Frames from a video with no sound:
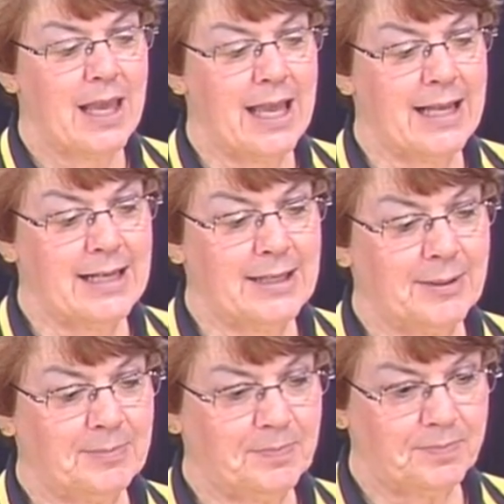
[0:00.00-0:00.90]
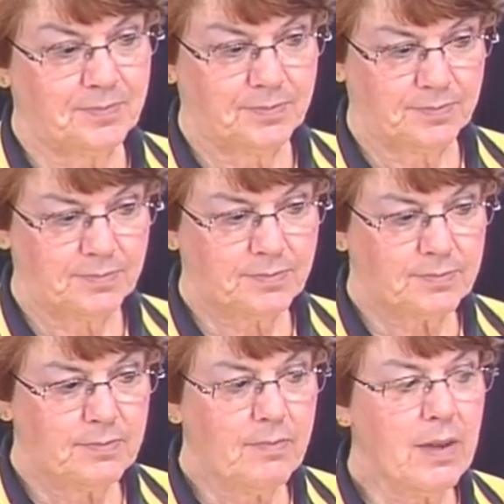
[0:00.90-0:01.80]
And
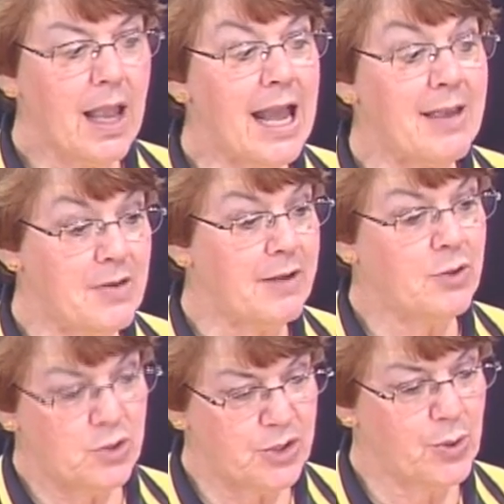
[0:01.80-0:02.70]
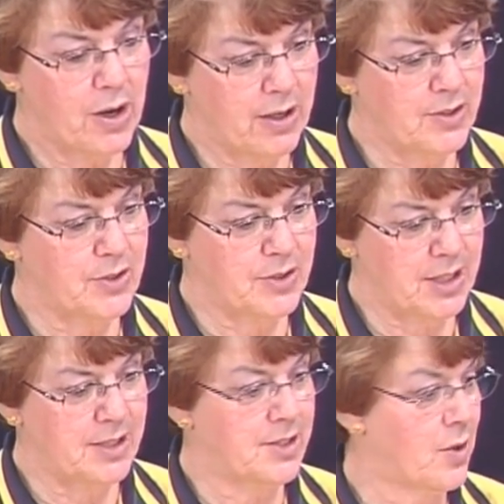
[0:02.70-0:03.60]
I have nephews who are hunters,
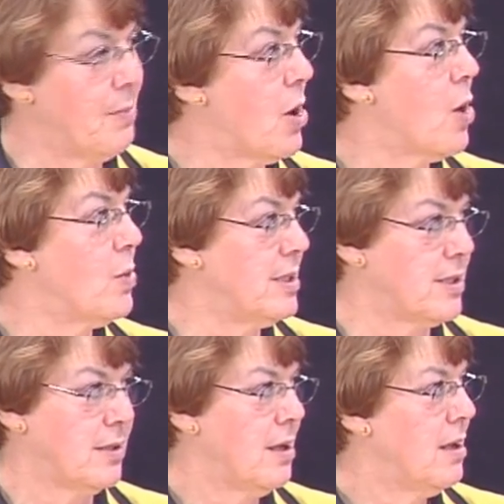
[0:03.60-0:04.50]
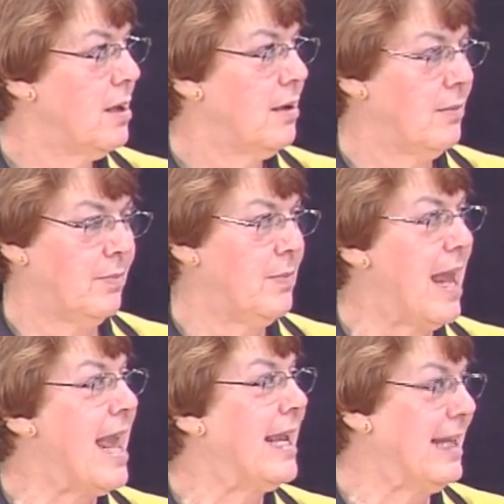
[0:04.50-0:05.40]
and so I'm always
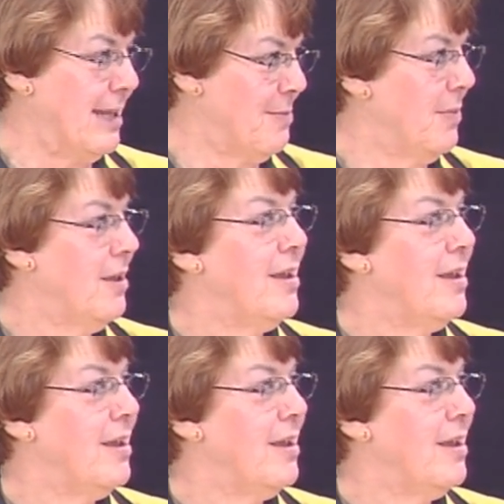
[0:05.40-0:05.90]
nagging them,